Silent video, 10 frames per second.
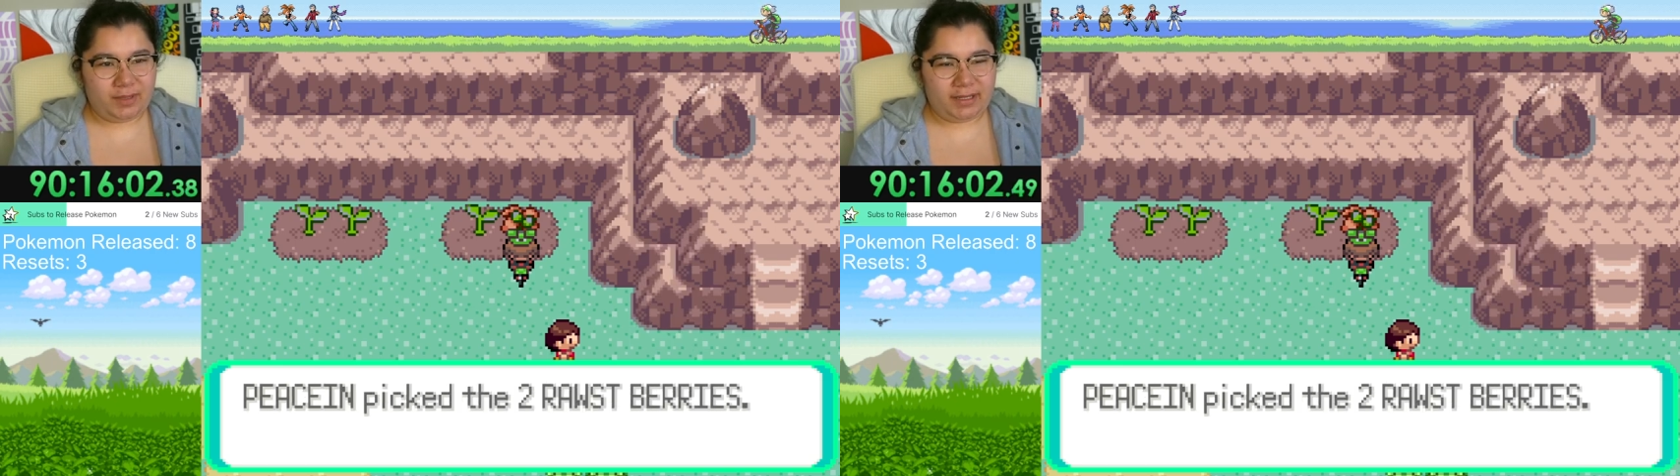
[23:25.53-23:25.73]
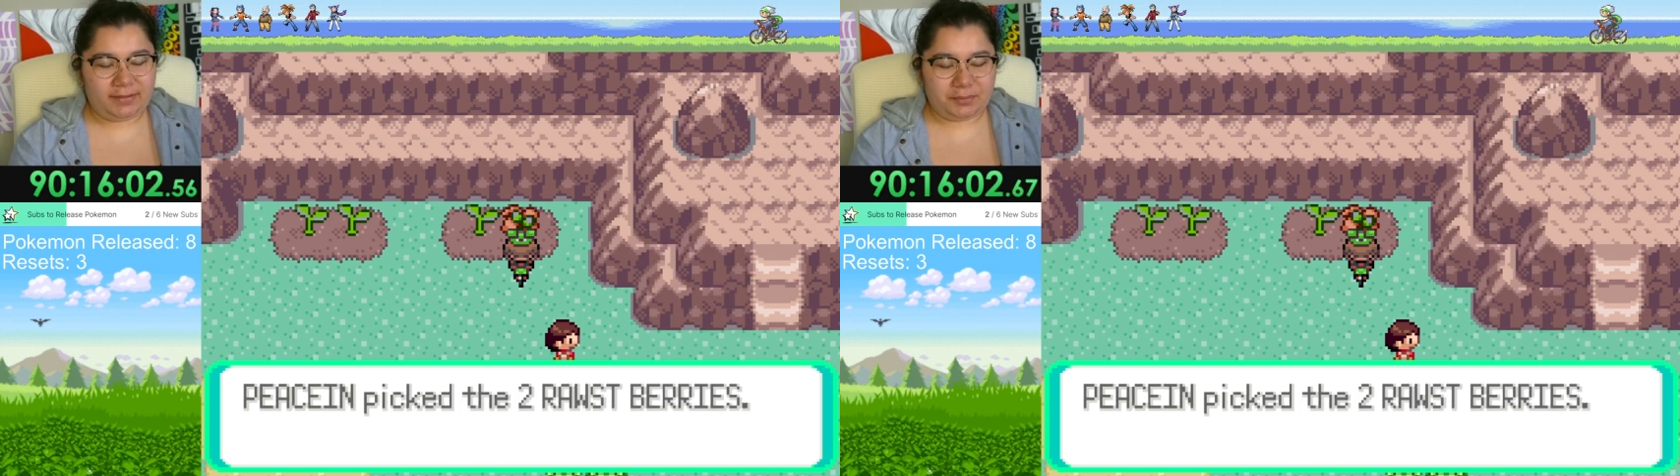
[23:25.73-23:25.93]

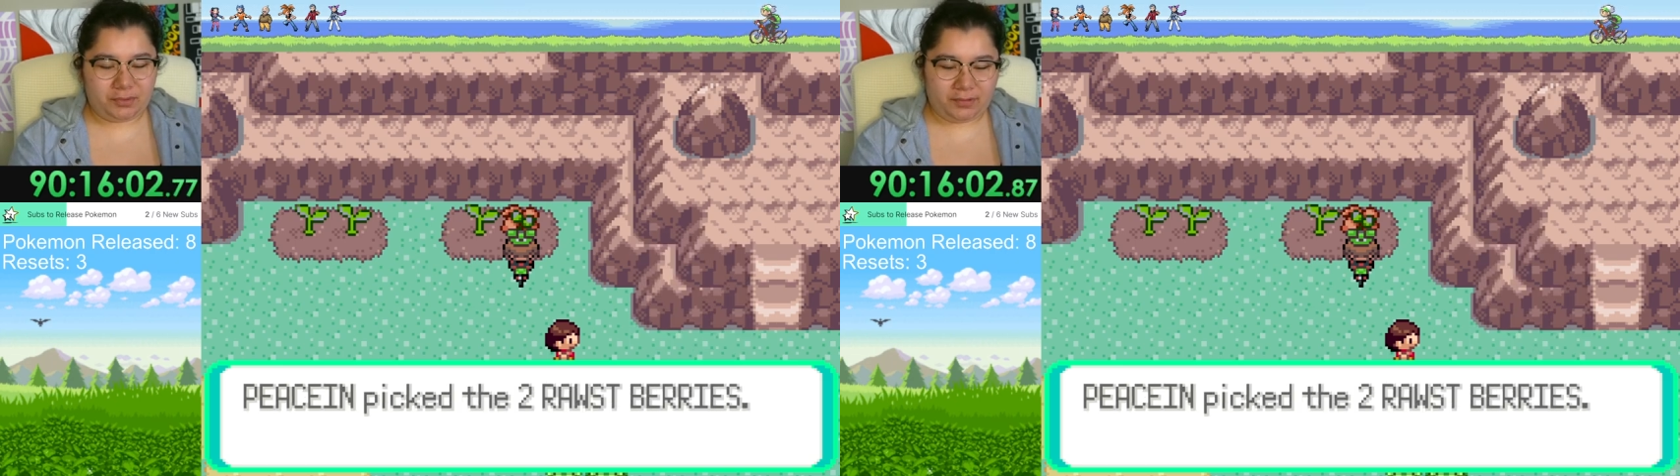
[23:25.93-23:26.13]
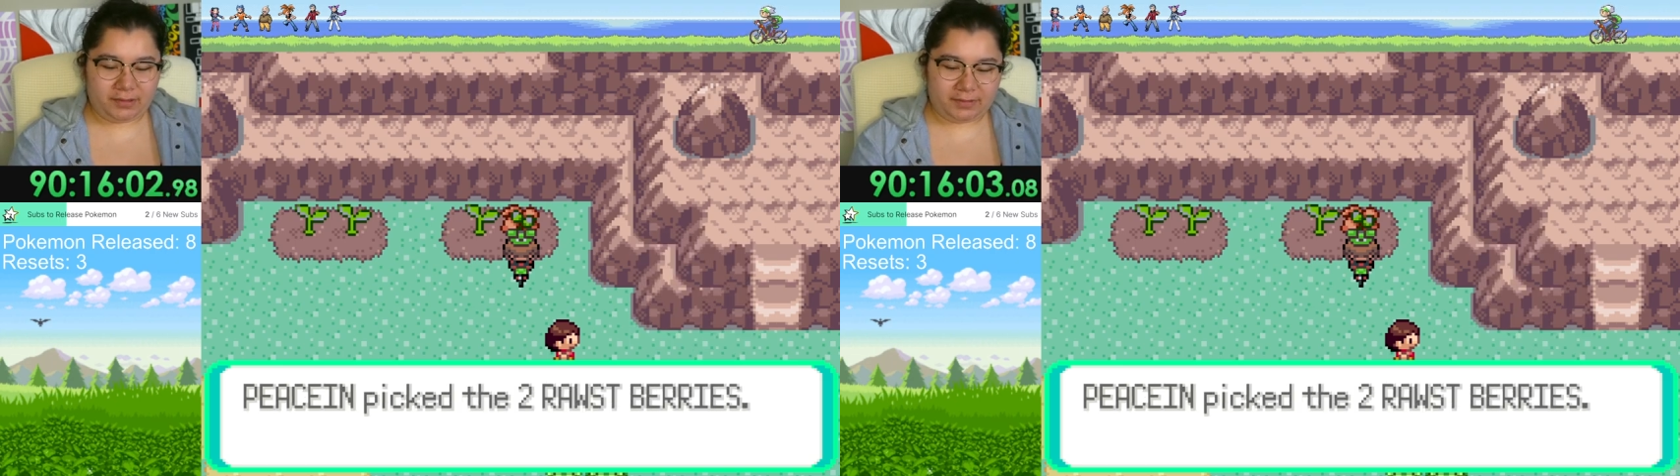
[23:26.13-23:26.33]
mic
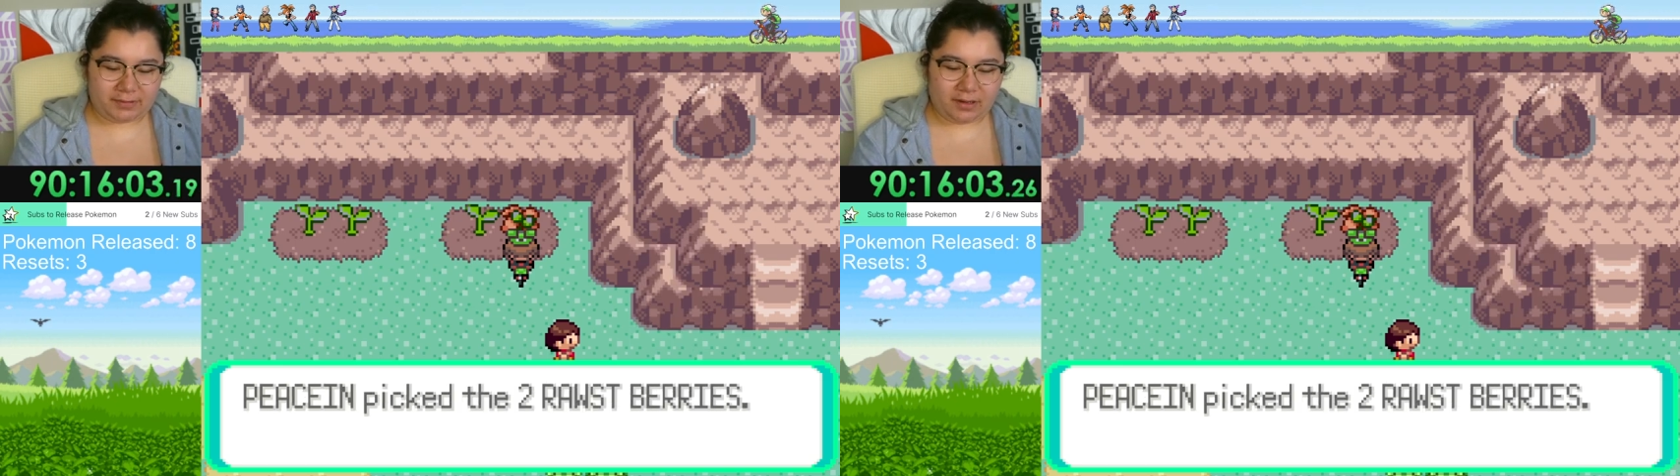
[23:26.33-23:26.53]
mornings.